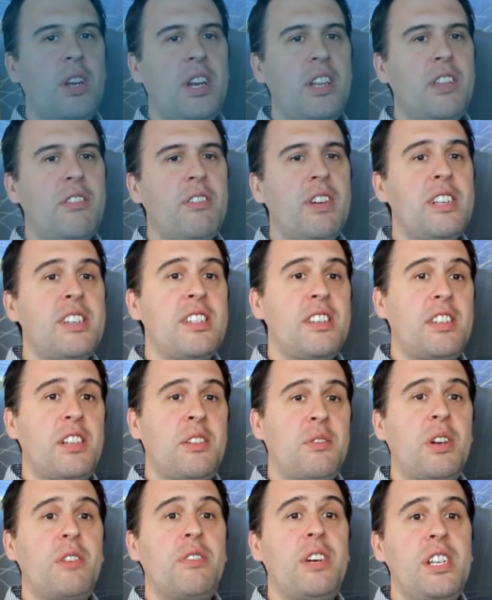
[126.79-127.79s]
One of the reasons
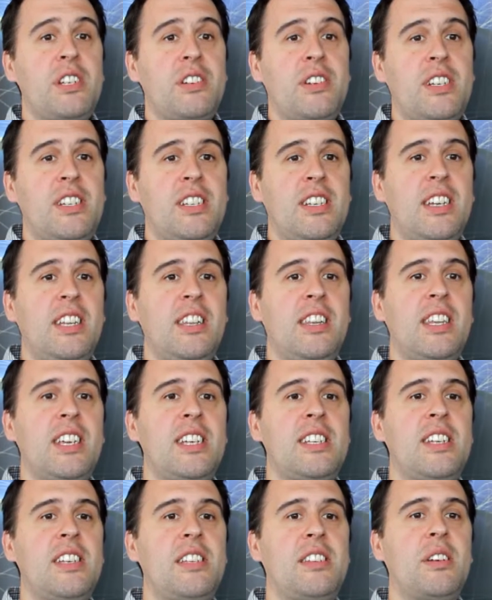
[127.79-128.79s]
that we're interested in
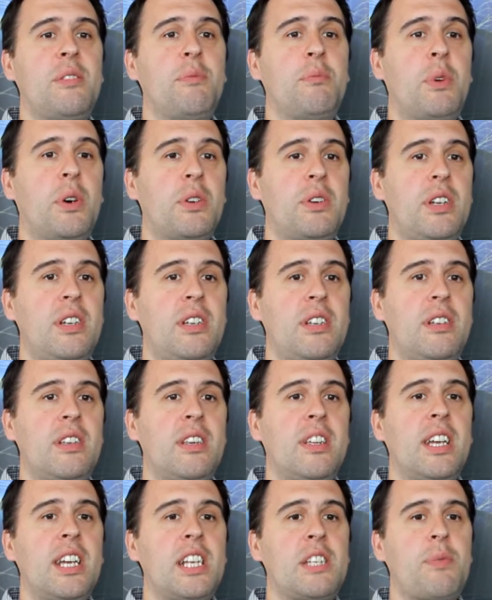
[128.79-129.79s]
this is that modern
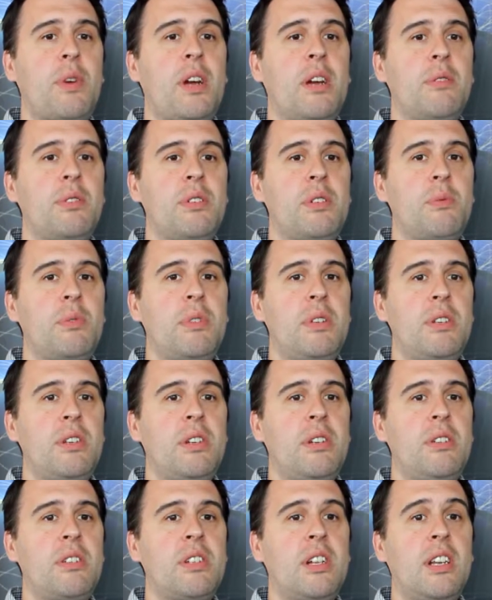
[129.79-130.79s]
experiments
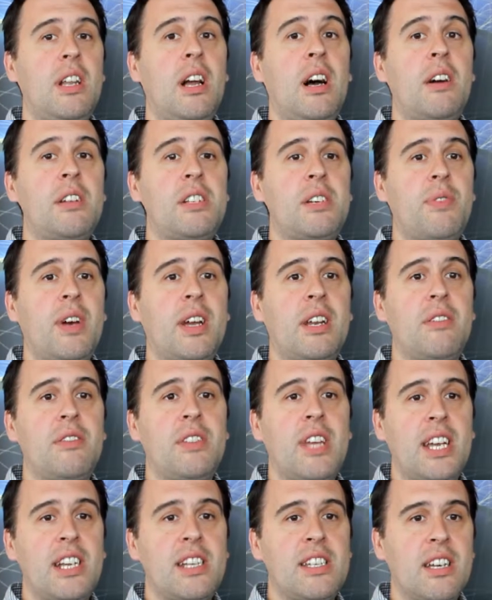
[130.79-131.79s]
produce a large amount of
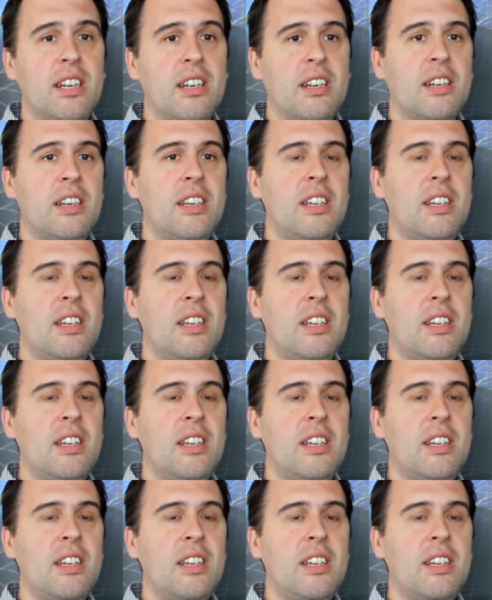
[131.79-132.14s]
data.